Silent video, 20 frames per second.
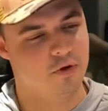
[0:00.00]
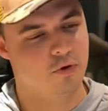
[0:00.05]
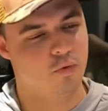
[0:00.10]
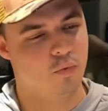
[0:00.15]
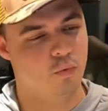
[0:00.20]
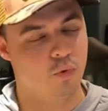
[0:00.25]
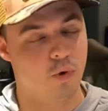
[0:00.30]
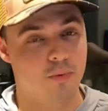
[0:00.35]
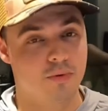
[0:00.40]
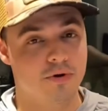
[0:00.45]

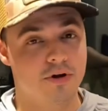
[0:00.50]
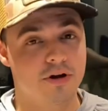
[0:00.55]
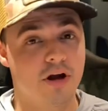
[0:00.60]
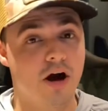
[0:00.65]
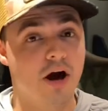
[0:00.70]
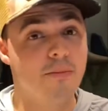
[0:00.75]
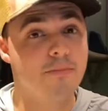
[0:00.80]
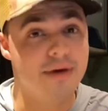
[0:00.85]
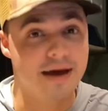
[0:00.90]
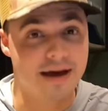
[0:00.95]
Well, we're going to
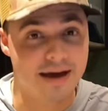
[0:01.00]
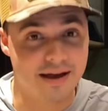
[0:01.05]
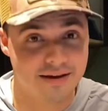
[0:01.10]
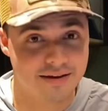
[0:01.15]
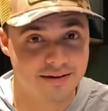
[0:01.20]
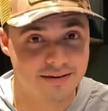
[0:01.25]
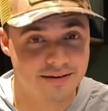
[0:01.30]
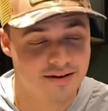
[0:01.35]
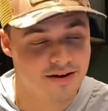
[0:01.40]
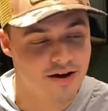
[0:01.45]
unpack
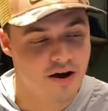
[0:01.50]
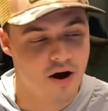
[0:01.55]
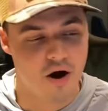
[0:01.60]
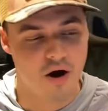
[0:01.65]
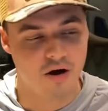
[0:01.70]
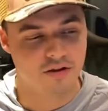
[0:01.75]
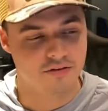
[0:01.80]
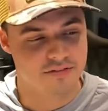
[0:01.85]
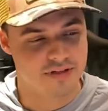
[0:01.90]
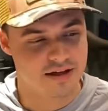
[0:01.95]

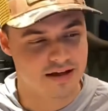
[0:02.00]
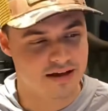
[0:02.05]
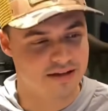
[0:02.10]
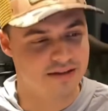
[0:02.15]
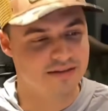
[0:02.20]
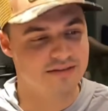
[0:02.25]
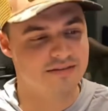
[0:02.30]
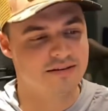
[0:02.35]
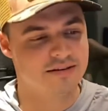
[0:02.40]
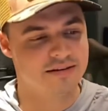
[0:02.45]
all of that
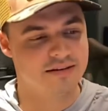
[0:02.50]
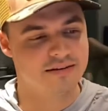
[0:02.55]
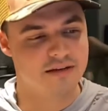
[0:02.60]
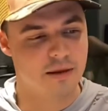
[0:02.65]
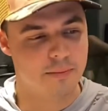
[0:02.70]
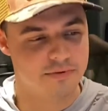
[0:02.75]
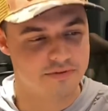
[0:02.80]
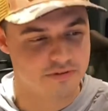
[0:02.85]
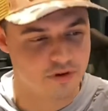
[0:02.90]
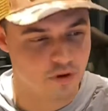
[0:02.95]
in today's
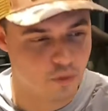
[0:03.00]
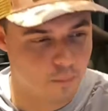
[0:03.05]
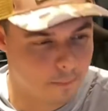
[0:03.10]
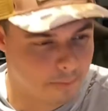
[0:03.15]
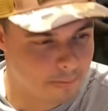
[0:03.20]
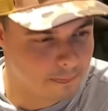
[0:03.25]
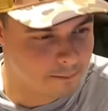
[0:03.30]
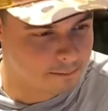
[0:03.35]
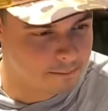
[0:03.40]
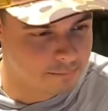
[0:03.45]
episode.
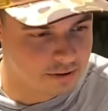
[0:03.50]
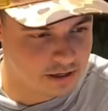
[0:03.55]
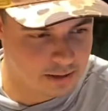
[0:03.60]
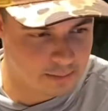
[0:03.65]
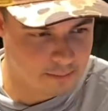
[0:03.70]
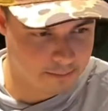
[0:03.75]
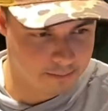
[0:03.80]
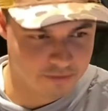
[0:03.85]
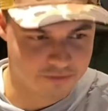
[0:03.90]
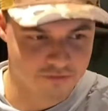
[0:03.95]

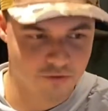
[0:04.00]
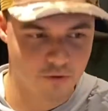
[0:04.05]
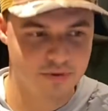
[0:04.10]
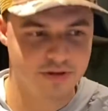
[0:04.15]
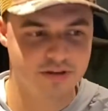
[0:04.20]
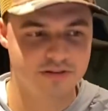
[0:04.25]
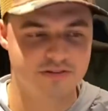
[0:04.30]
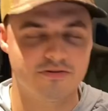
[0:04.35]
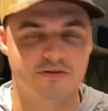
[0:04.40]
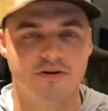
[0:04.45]
But before we
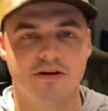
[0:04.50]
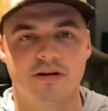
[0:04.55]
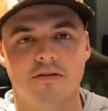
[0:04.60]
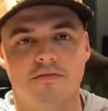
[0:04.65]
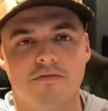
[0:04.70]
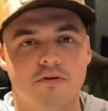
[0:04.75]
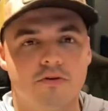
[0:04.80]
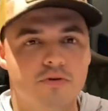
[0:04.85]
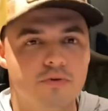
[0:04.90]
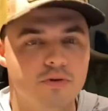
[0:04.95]
get started,
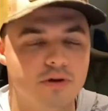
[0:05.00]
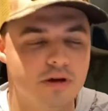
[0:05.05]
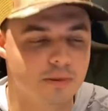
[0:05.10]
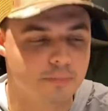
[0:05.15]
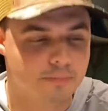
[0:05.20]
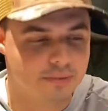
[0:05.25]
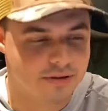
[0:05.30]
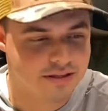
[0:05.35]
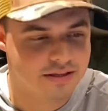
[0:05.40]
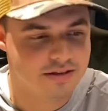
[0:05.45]
if you're new here,
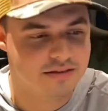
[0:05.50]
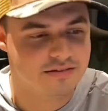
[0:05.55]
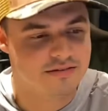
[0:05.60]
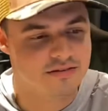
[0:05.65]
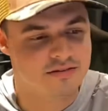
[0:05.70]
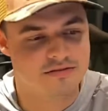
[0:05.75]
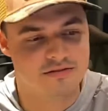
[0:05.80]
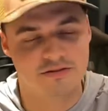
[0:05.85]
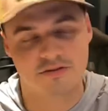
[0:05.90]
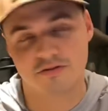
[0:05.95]
please
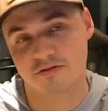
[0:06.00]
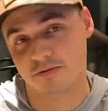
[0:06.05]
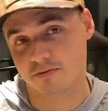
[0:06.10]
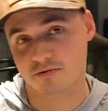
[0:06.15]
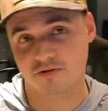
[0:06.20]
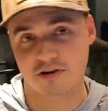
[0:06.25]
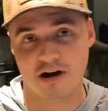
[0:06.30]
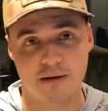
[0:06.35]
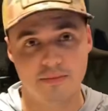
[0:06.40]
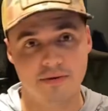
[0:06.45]
consider
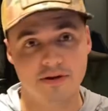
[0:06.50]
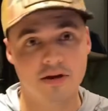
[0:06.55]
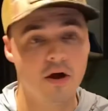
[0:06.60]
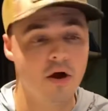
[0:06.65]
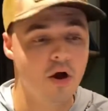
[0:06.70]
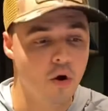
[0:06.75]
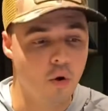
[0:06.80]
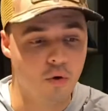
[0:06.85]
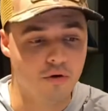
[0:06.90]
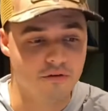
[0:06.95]
subscribing
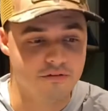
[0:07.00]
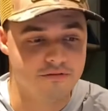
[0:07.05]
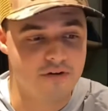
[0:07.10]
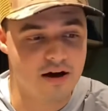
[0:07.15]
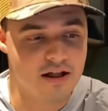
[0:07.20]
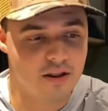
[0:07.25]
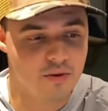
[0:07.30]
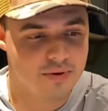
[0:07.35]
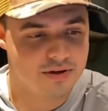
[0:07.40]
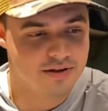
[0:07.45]
or
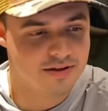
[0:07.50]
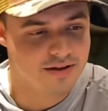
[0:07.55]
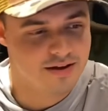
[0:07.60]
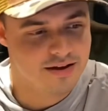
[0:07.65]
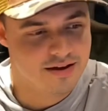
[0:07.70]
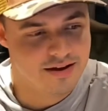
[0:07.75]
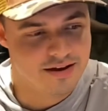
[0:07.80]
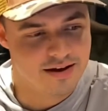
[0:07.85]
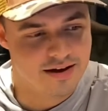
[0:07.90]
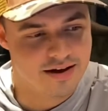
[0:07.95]
following.
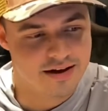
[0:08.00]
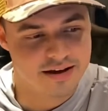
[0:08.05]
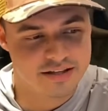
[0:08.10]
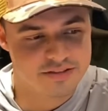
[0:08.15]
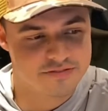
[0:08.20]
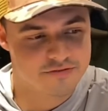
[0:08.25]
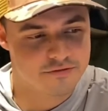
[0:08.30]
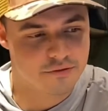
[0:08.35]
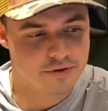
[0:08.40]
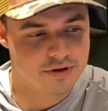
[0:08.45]
It's
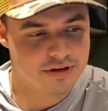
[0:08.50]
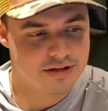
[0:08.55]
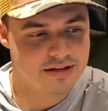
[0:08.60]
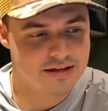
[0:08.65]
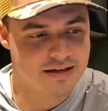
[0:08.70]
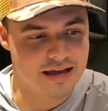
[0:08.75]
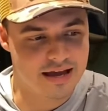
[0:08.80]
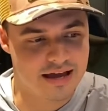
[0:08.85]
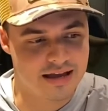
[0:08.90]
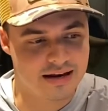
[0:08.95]

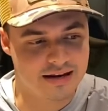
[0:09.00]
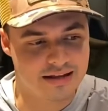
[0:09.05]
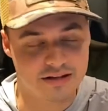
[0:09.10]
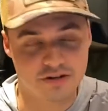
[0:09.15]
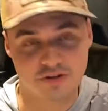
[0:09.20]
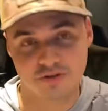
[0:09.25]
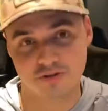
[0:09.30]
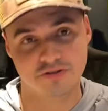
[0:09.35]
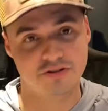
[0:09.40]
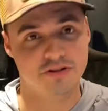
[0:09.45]
free and it
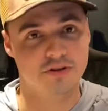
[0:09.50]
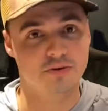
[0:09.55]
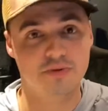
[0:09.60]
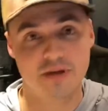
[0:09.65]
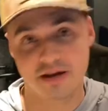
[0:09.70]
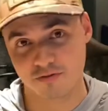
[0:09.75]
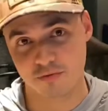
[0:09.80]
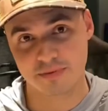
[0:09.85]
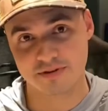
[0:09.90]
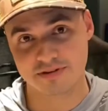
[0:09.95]
ensures that you
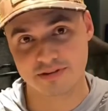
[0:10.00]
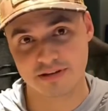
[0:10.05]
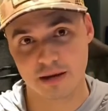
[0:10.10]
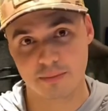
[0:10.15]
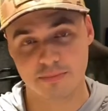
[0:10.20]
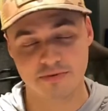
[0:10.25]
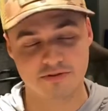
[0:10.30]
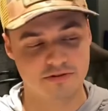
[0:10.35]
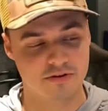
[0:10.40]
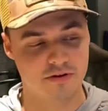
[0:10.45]
never miss an
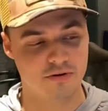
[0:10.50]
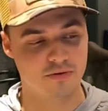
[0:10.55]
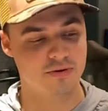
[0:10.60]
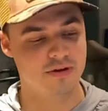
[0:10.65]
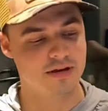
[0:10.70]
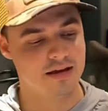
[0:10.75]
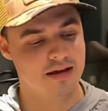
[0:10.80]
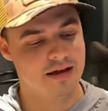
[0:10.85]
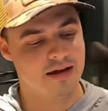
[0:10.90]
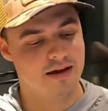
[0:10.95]
episode.
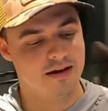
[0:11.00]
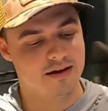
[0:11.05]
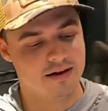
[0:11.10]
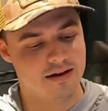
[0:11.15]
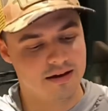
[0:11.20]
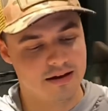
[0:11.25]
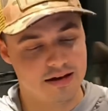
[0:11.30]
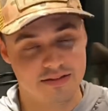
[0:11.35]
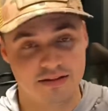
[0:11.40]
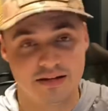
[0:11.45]

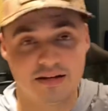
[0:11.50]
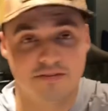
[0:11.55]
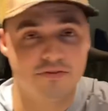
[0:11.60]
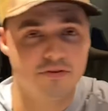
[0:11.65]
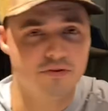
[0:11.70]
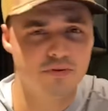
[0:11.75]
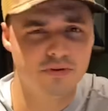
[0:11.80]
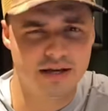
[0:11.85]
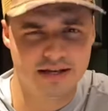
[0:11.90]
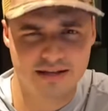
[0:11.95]
And then if you
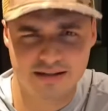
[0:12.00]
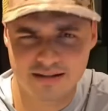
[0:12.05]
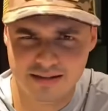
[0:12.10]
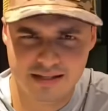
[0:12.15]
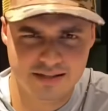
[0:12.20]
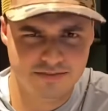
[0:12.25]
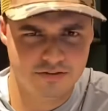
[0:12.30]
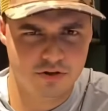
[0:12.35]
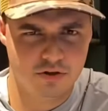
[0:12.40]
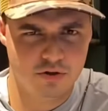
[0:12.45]
do like it,
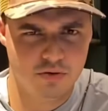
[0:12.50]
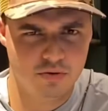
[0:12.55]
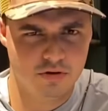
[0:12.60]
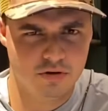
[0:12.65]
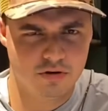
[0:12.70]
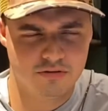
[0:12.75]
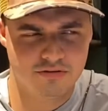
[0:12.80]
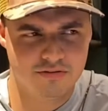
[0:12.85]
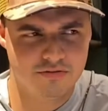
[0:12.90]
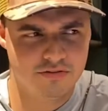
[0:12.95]
leave a cute
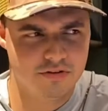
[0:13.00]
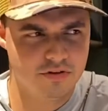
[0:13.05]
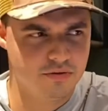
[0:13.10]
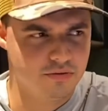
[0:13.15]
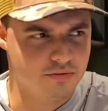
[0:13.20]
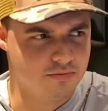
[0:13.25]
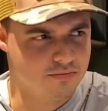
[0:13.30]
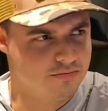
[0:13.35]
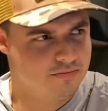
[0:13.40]
little review.